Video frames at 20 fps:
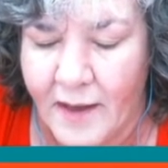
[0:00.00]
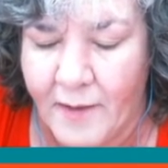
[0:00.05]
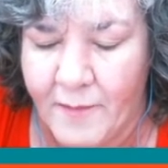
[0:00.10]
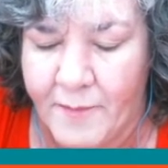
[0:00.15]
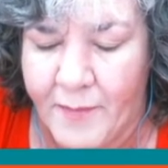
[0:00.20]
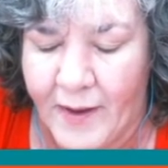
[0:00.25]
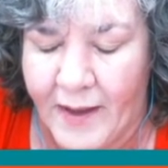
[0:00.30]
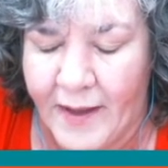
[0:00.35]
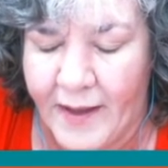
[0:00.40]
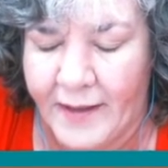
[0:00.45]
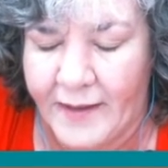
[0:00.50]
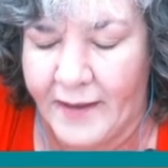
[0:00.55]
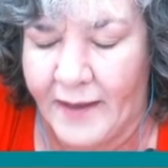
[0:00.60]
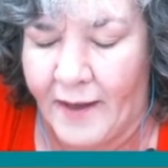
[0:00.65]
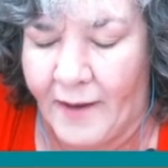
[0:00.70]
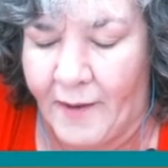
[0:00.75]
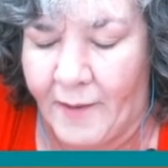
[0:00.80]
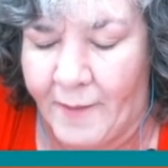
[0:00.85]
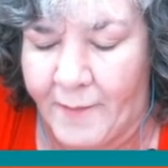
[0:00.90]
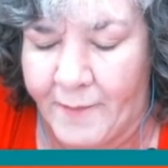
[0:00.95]
but,
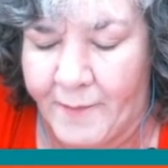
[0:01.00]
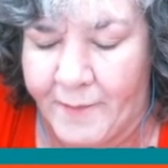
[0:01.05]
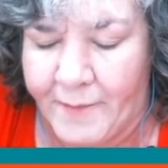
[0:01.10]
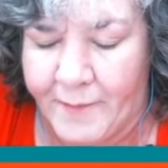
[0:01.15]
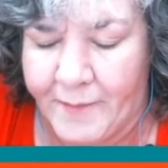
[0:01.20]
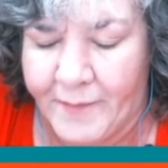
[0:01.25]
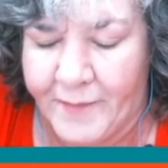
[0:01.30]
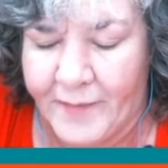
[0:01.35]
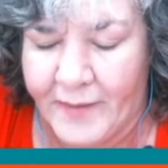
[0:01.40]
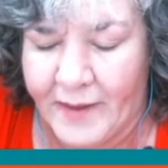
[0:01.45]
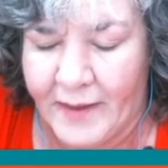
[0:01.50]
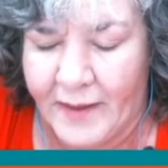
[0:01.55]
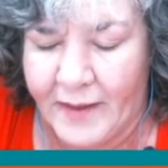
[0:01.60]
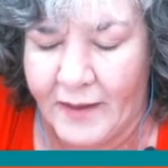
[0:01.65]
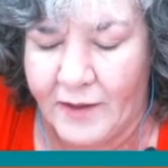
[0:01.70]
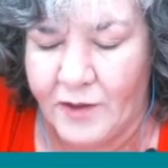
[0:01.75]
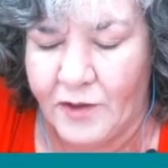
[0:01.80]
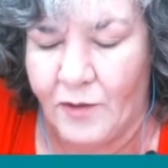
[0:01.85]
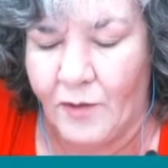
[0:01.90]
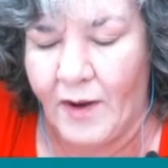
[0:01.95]

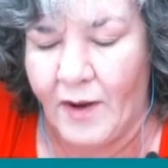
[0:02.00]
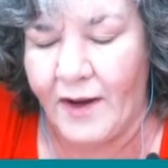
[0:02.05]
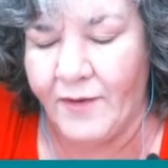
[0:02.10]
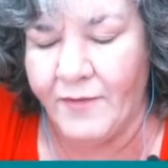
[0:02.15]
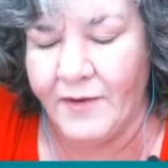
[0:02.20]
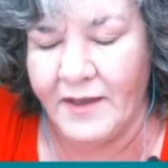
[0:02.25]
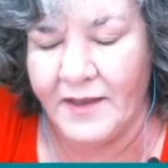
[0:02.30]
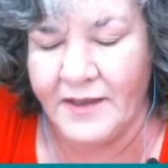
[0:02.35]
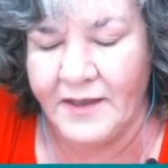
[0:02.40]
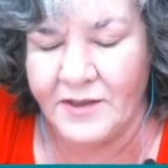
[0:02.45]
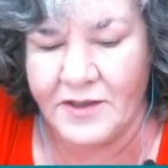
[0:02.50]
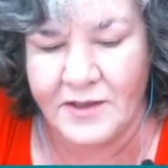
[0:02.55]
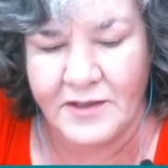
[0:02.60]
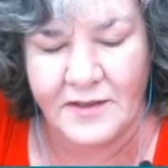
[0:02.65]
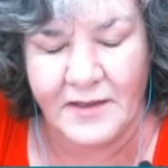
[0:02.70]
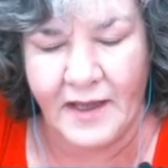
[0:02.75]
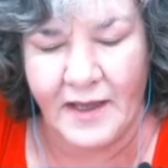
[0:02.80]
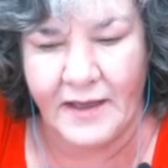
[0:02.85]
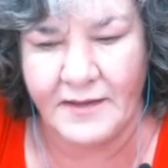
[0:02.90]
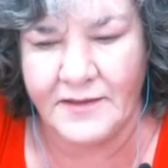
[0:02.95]
I really
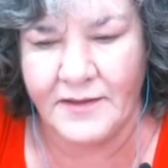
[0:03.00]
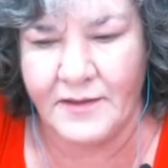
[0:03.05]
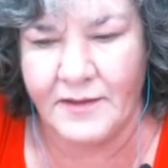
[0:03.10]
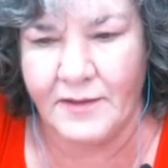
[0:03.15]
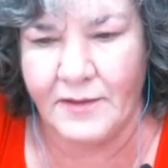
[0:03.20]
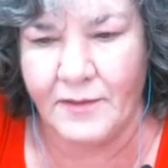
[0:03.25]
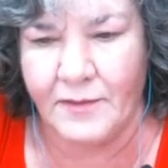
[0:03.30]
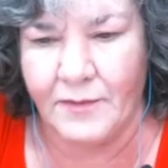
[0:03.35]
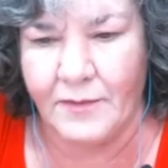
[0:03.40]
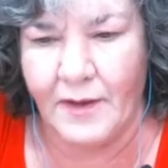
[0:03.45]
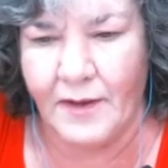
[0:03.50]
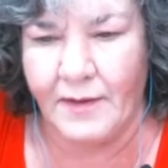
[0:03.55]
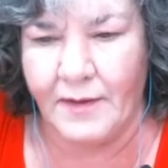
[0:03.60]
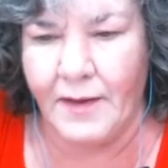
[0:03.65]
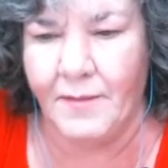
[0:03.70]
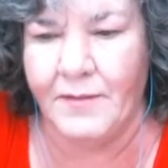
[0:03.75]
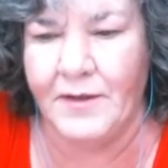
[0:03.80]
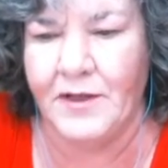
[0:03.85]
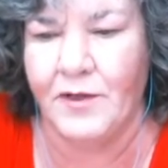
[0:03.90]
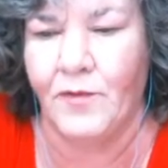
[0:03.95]
just like
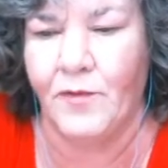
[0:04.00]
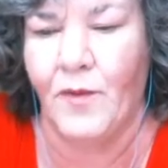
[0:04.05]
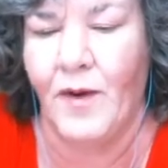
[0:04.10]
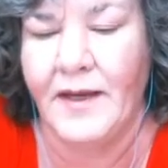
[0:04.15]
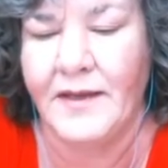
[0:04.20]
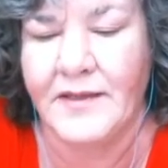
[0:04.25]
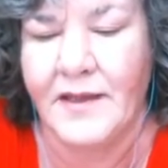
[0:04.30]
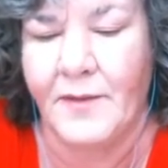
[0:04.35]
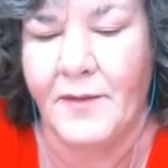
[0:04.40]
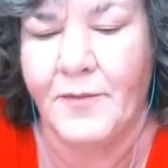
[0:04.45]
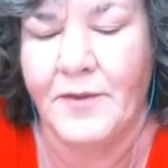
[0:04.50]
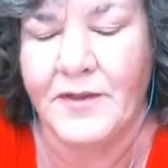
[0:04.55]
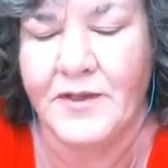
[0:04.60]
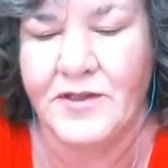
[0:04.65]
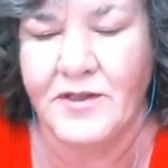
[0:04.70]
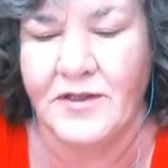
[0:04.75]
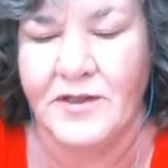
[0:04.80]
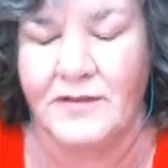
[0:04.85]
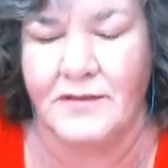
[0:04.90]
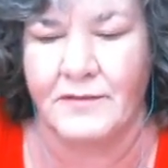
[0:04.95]
I mean, you wind up with
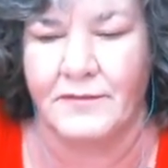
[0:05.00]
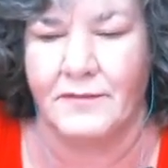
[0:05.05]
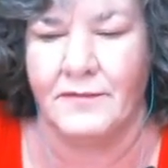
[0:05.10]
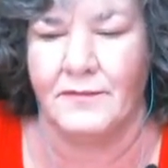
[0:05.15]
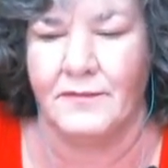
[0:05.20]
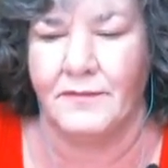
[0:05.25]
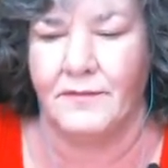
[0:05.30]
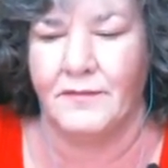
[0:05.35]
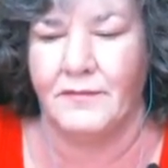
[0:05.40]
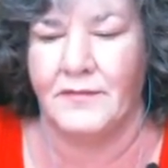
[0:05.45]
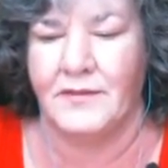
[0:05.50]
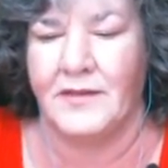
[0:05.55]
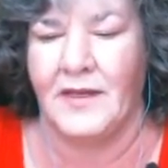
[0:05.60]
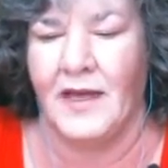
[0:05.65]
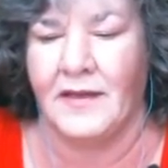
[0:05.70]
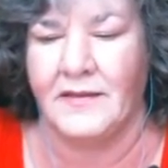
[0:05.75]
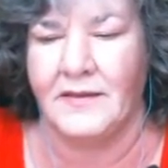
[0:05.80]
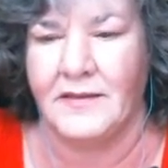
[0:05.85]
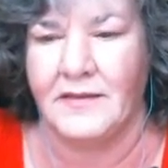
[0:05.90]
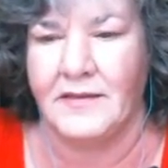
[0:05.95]
just
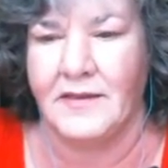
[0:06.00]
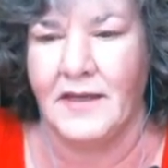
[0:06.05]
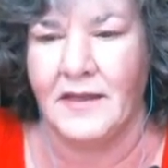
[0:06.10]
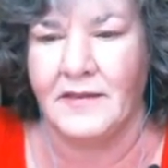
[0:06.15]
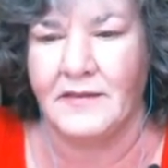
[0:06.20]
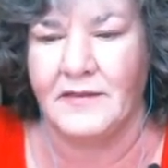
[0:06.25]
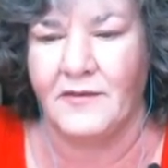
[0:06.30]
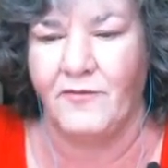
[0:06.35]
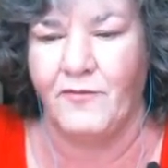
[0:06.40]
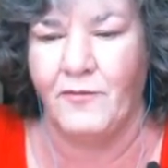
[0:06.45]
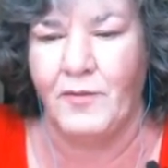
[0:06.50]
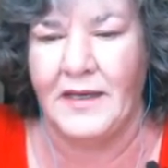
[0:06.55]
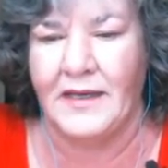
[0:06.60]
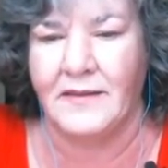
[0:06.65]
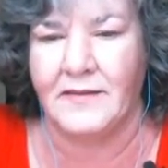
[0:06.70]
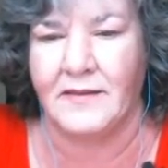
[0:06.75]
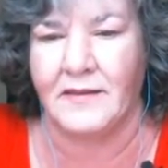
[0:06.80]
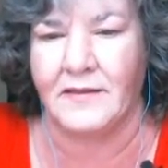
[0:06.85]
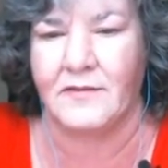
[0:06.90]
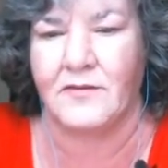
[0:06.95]
tons and tons of
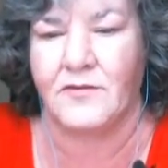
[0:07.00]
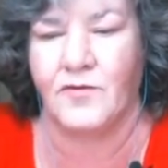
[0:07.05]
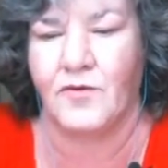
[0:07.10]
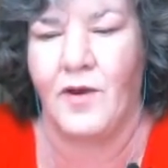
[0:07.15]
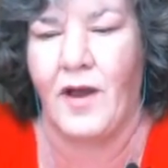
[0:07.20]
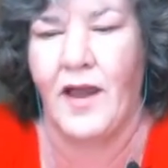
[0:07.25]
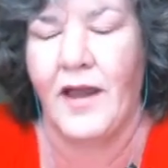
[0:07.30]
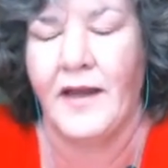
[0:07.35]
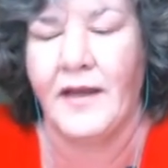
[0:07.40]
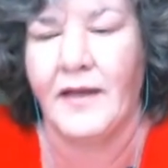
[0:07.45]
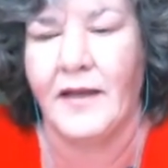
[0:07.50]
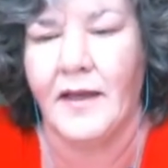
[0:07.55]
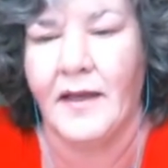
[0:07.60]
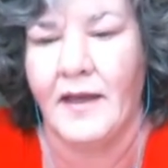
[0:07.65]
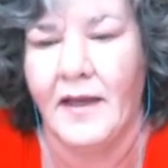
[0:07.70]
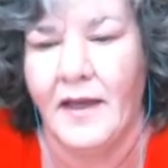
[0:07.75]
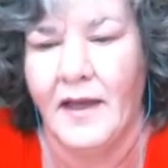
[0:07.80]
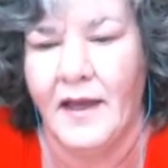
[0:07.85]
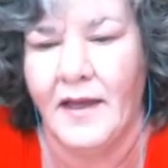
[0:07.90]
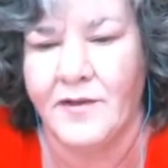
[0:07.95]
pieces, right?
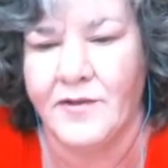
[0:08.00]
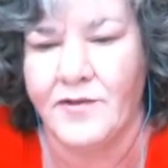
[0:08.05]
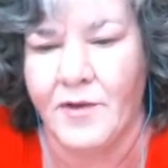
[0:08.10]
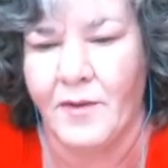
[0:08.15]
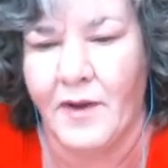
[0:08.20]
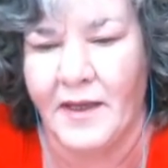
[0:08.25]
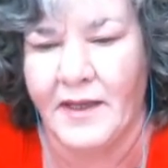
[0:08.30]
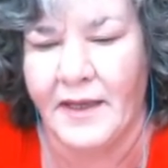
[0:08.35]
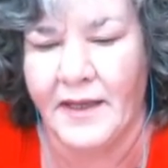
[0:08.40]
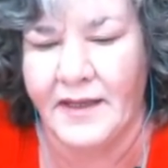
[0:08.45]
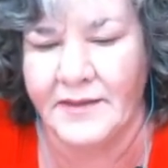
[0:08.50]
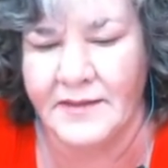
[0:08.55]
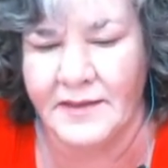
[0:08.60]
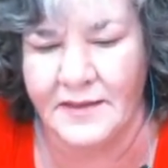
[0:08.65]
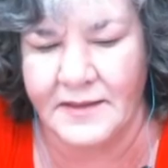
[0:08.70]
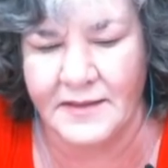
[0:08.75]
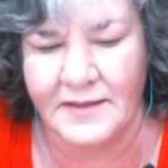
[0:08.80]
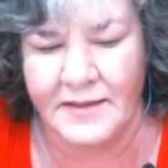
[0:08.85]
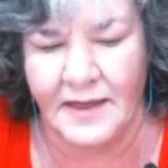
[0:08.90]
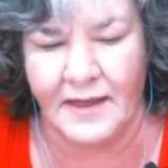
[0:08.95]
And so I like to
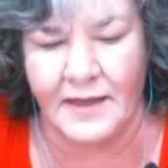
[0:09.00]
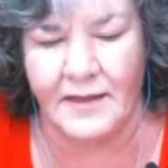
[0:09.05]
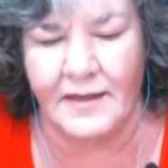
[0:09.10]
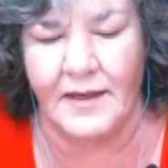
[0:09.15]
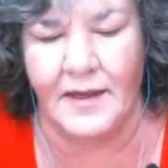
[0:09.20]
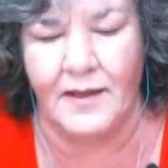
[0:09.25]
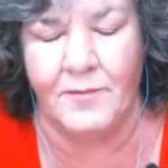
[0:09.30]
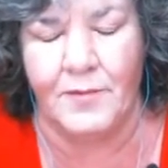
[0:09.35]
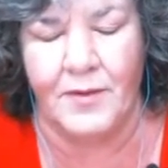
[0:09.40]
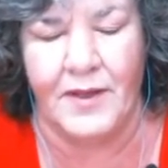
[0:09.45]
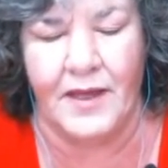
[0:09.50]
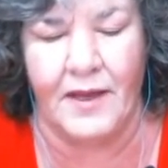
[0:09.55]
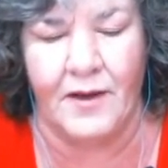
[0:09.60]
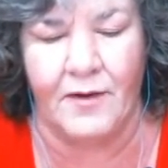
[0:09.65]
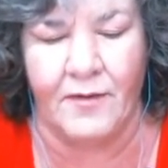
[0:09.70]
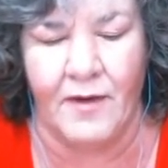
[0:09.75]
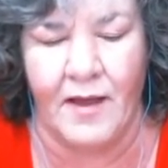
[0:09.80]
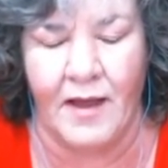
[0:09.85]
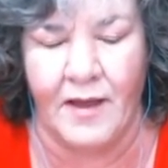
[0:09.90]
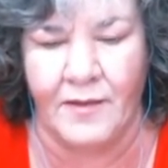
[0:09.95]
sit and play
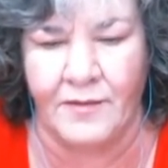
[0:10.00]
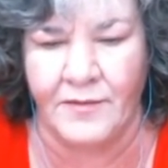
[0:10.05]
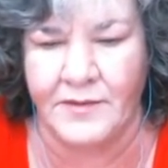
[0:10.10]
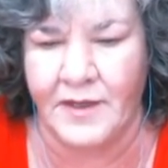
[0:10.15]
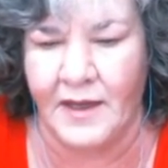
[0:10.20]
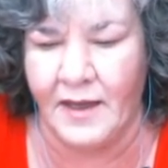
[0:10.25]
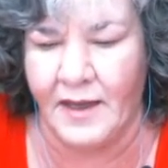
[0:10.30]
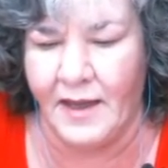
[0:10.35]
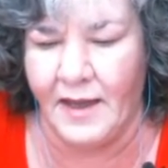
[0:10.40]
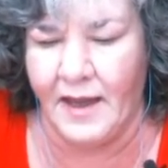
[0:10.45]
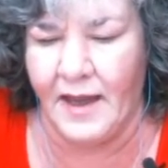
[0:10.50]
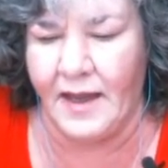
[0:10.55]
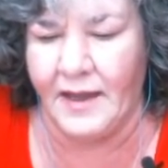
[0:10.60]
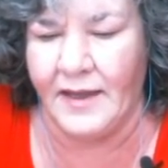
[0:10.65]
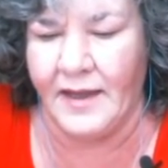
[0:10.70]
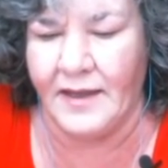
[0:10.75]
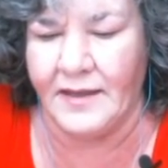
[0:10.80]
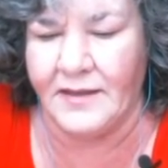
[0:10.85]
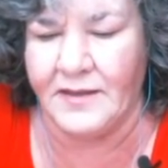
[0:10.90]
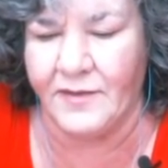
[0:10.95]
around and
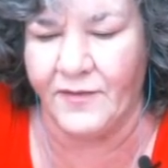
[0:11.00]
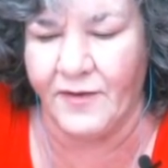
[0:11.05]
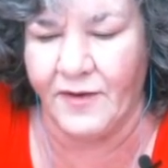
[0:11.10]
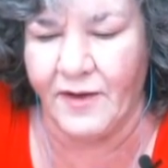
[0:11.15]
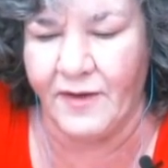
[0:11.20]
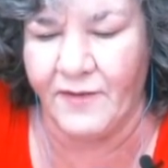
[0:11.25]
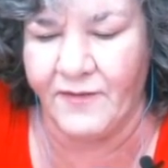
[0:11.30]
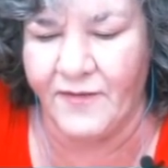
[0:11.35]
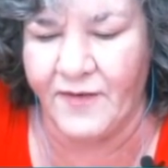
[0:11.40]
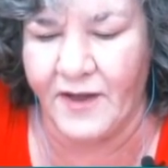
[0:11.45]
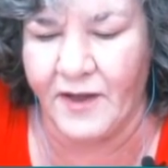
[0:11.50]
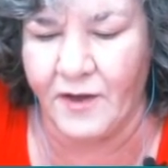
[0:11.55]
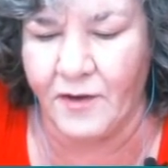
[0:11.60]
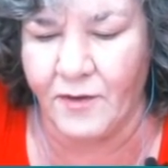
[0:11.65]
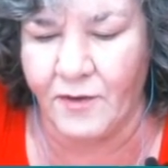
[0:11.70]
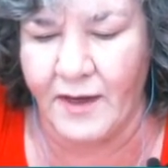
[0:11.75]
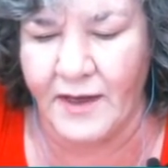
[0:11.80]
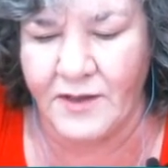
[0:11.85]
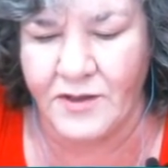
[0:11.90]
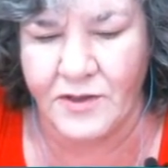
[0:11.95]
get different
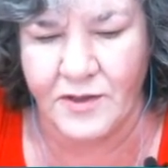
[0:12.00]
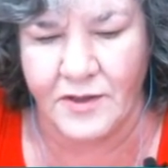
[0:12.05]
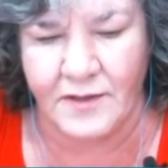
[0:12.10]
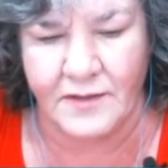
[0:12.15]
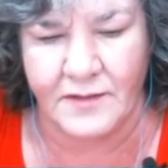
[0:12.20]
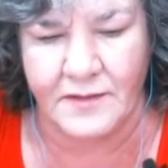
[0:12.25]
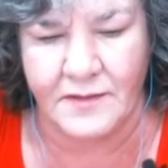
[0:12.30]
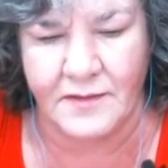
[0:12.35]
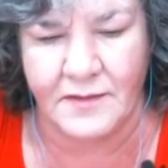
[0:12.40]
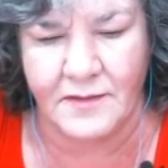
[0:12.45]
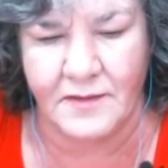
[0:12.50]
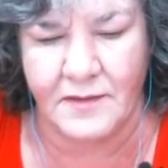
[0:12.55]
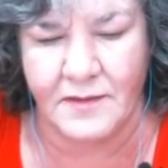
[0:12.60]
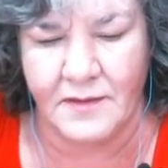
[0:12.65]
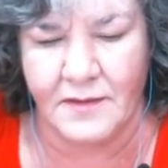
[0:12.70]
configurations.